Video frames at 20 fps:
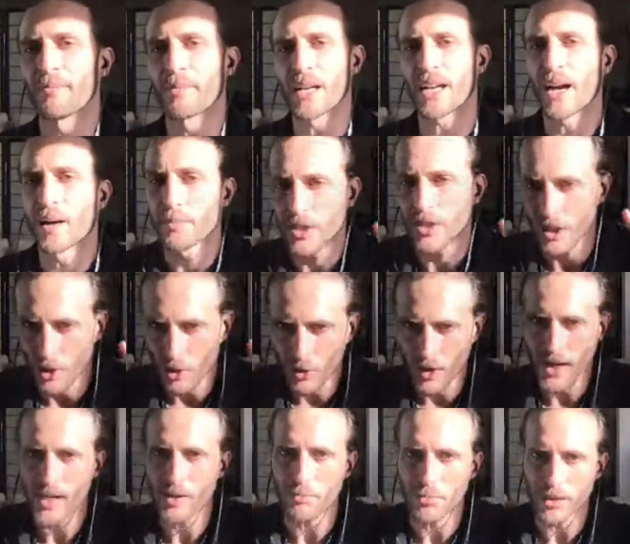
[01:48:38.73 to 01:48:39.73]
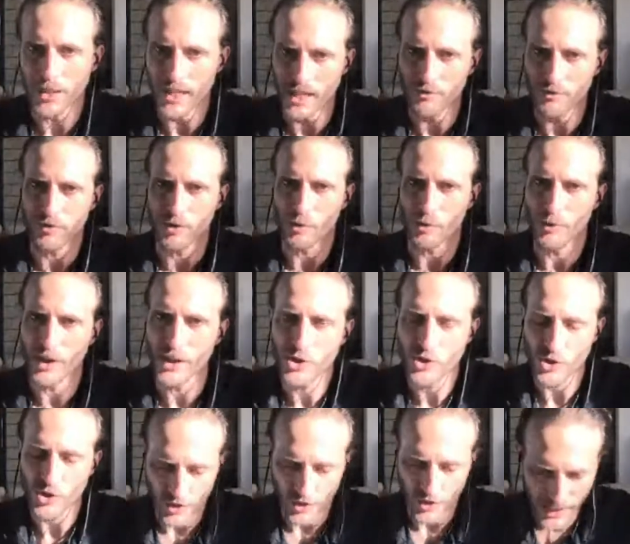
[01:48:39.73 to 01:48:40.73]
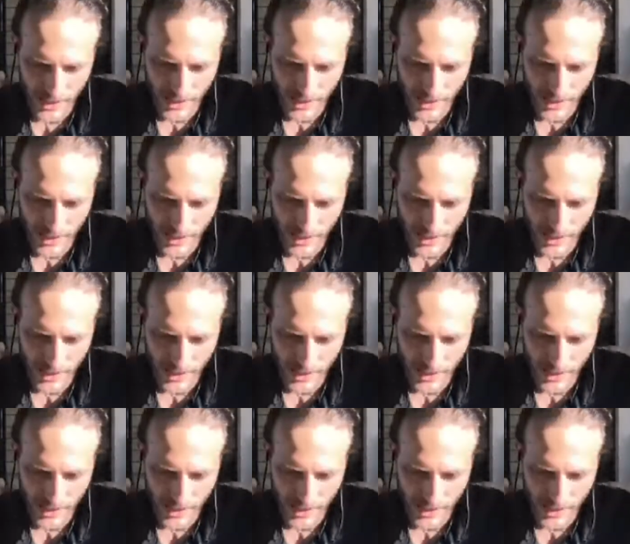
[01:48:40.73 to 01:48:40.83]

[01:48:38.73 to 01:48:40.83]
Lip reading: becomes incredibly influential